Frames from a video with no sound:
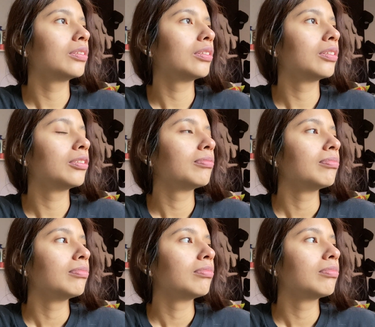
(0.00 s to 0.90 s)

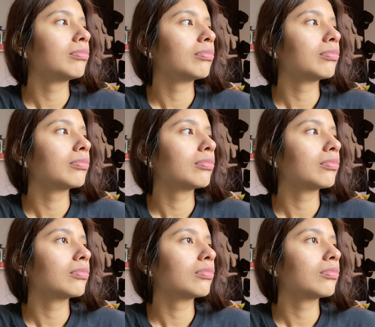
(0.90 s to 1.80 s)

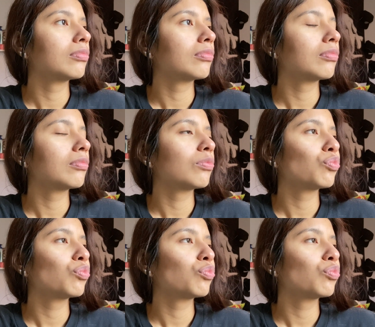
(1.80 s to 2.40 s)
Nothing is said.